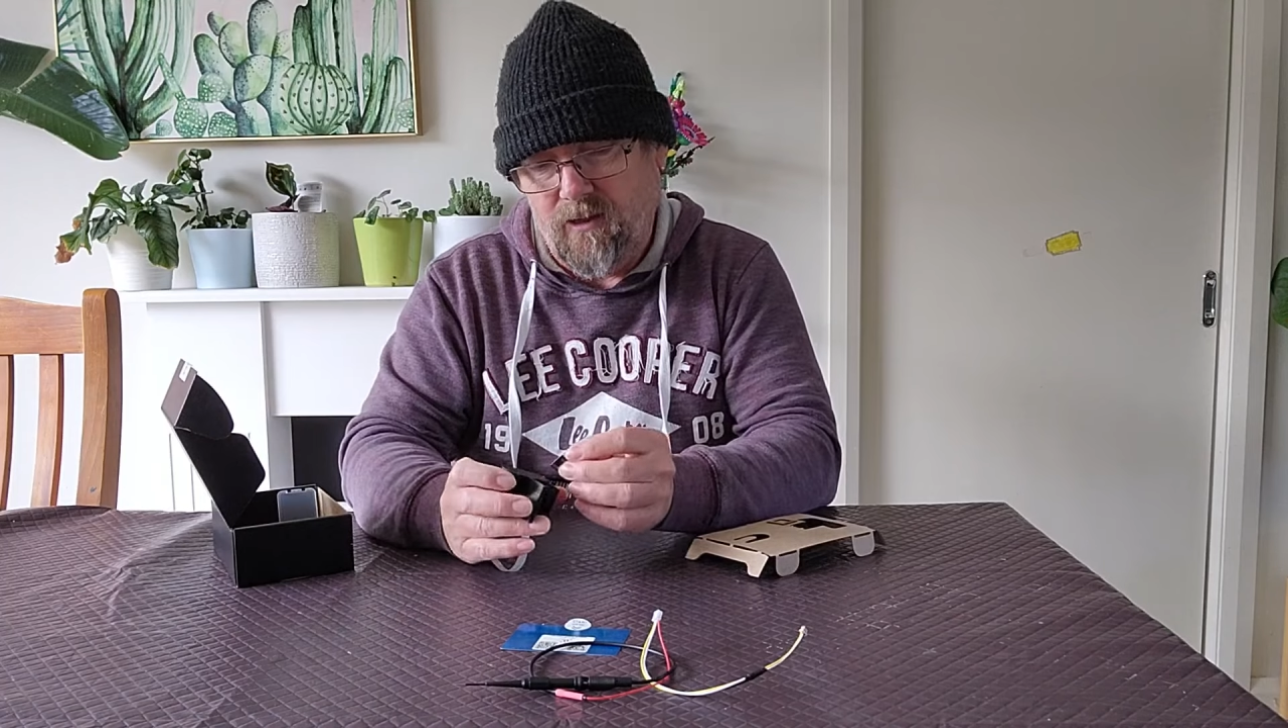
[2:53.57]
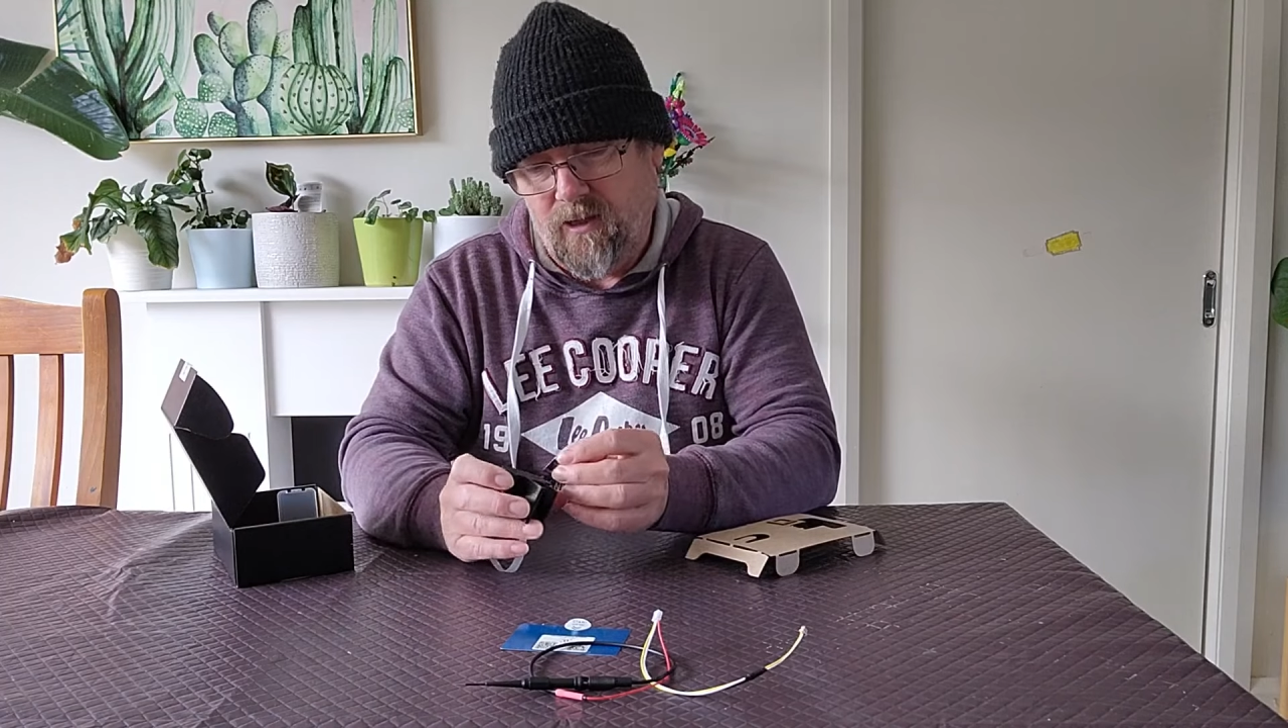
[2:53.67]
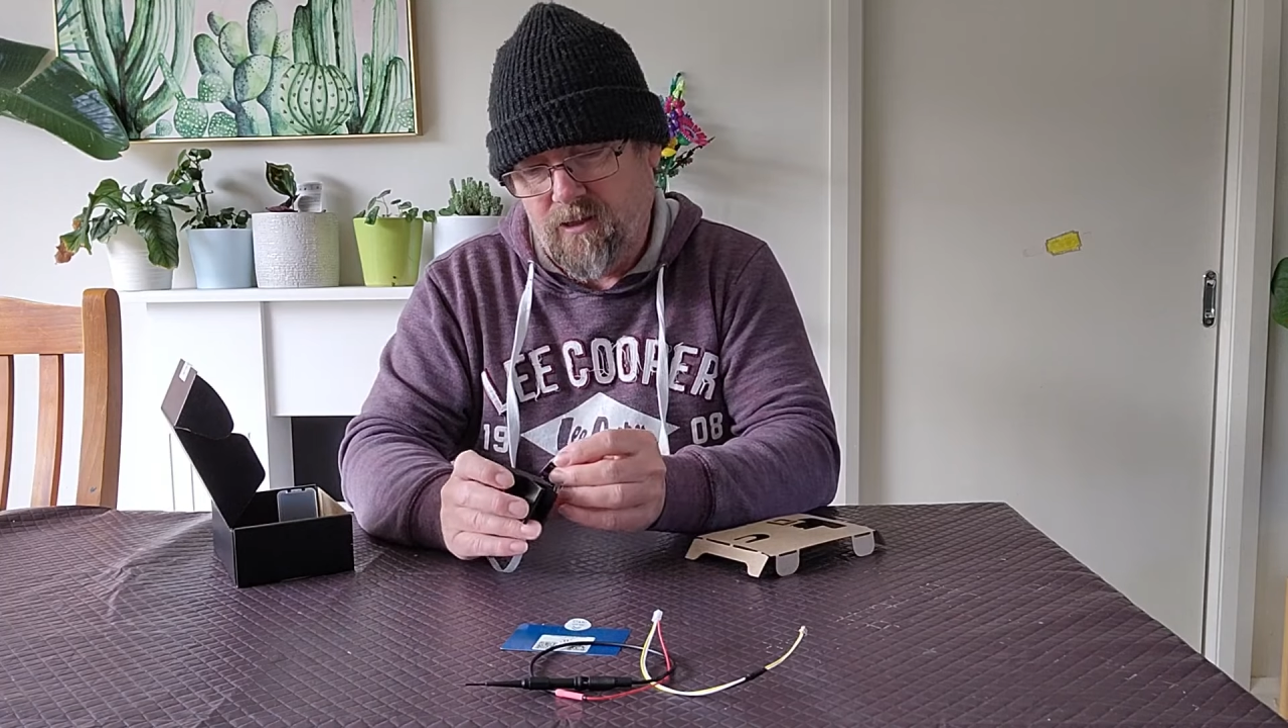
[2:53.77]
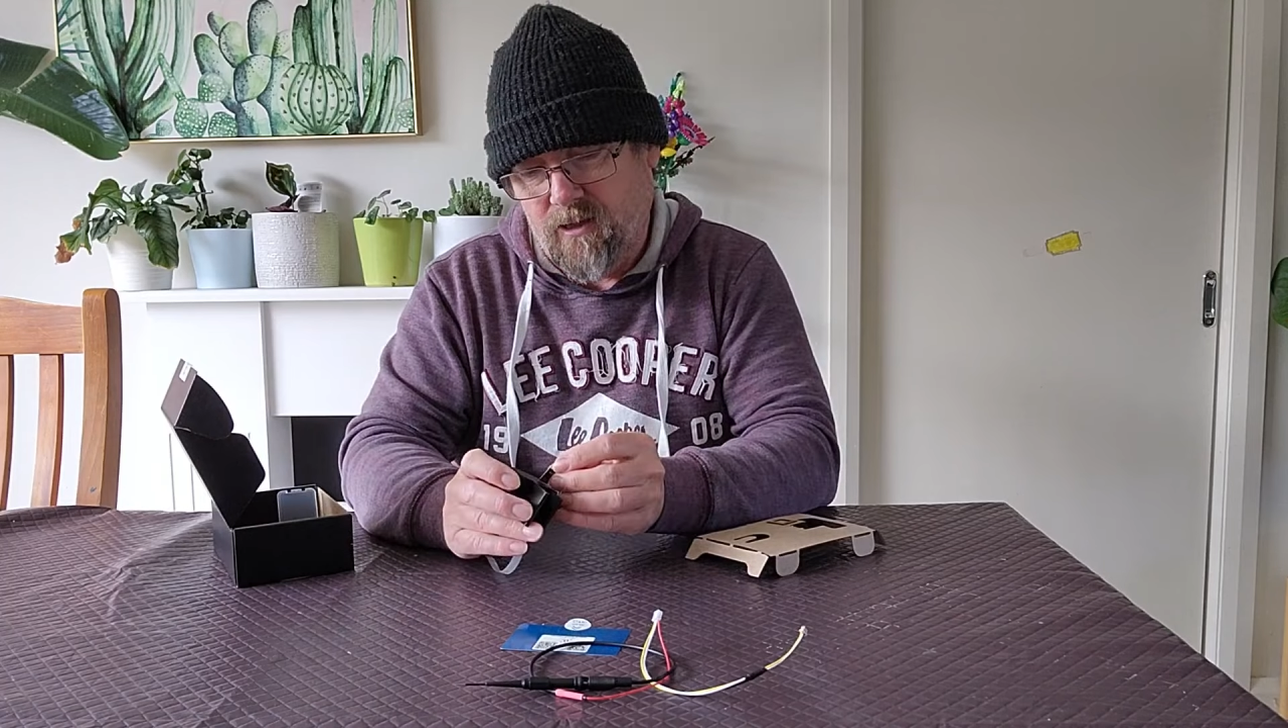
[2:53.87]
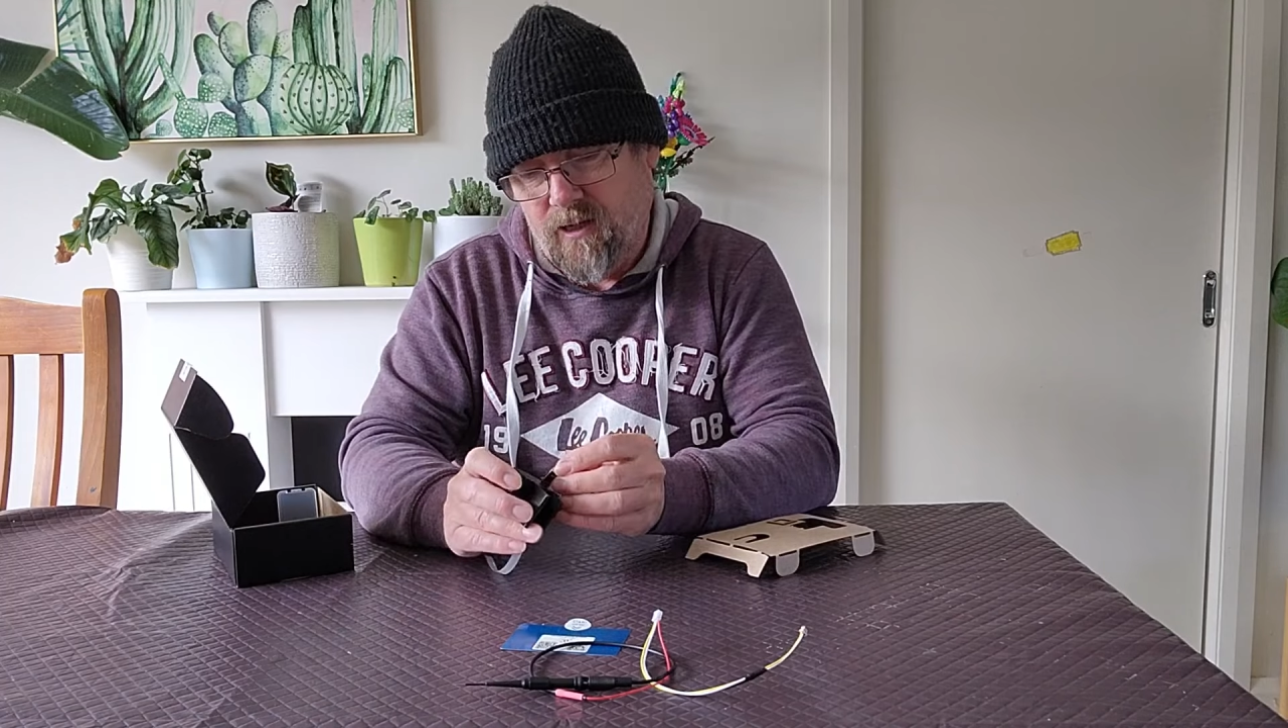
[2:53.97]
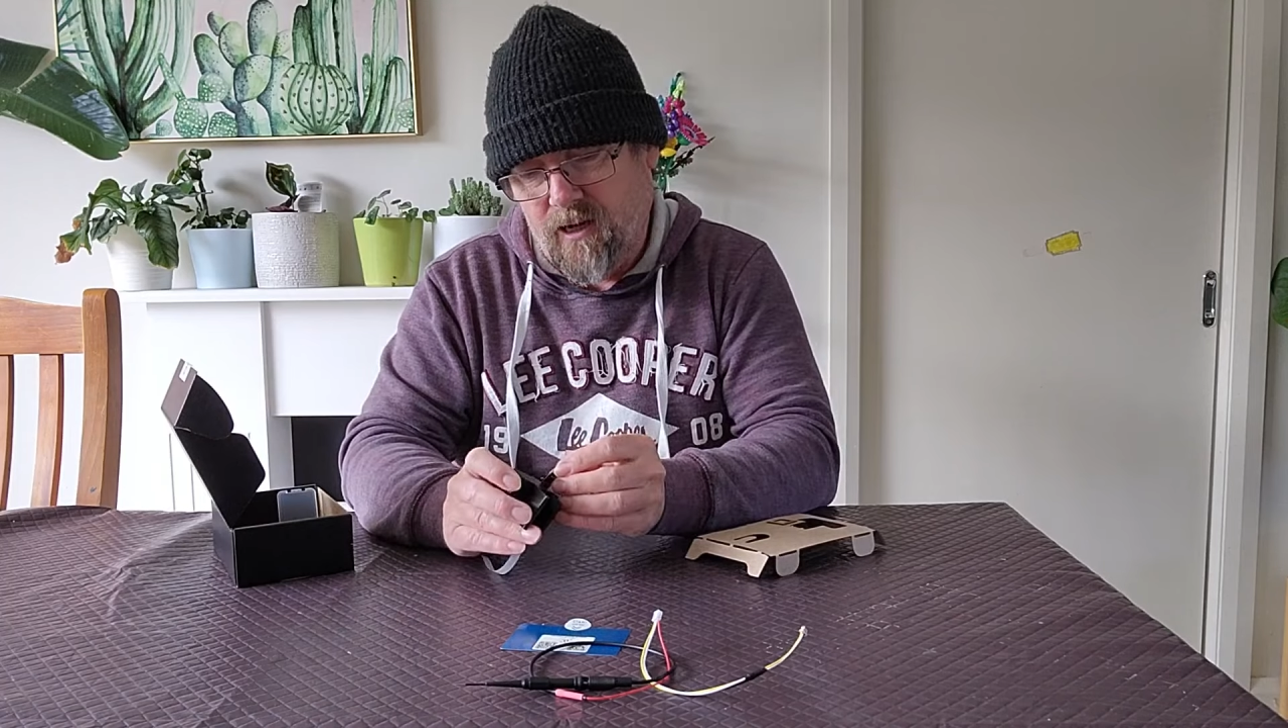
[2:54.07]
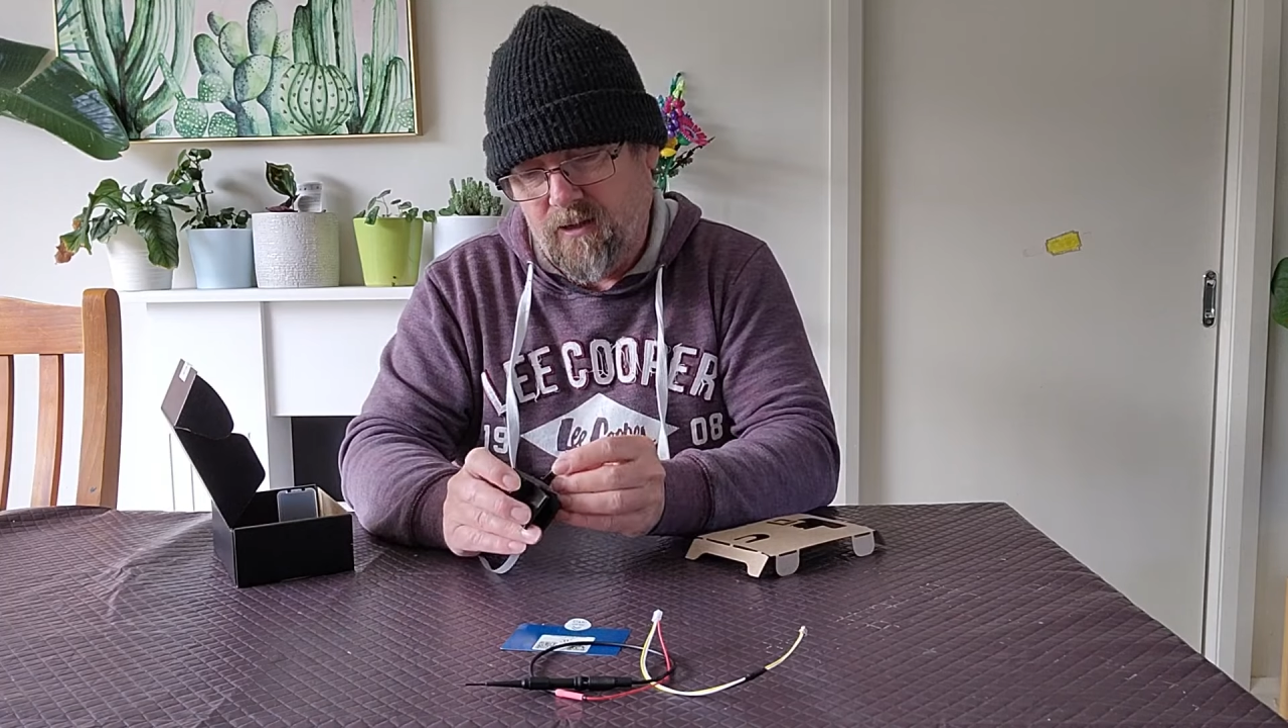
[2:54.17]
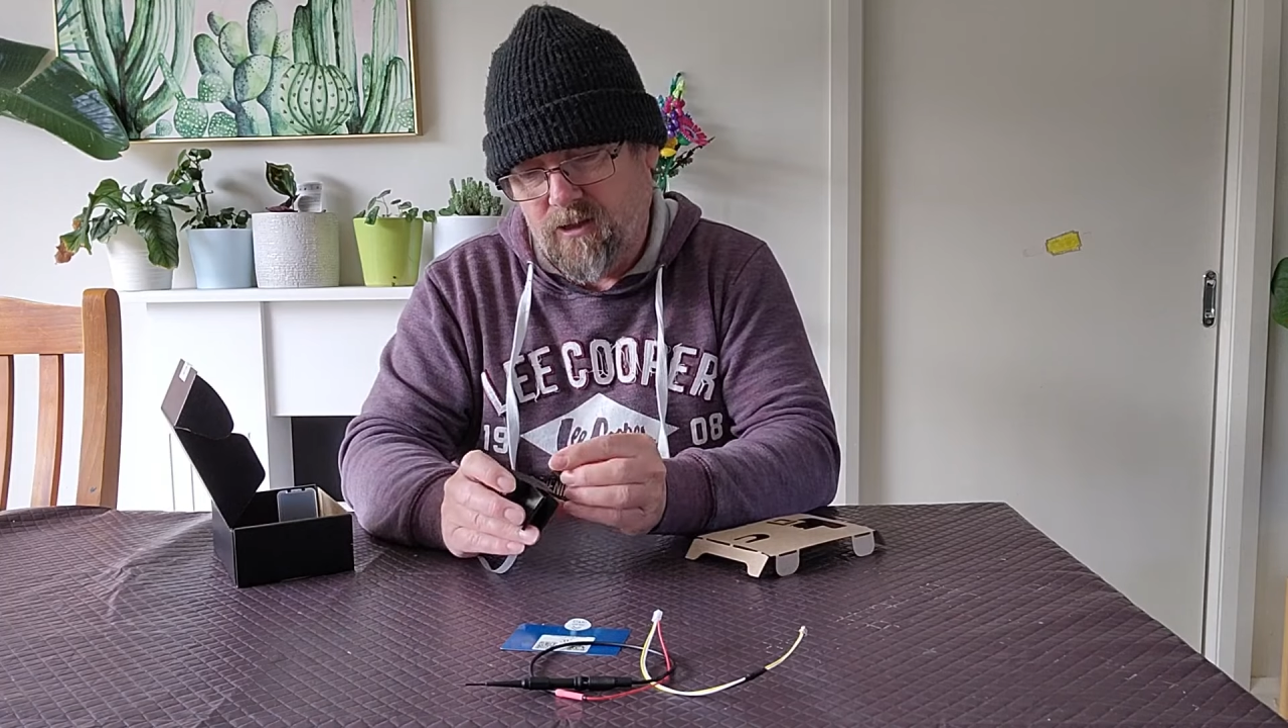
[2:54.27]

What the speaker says: the SD card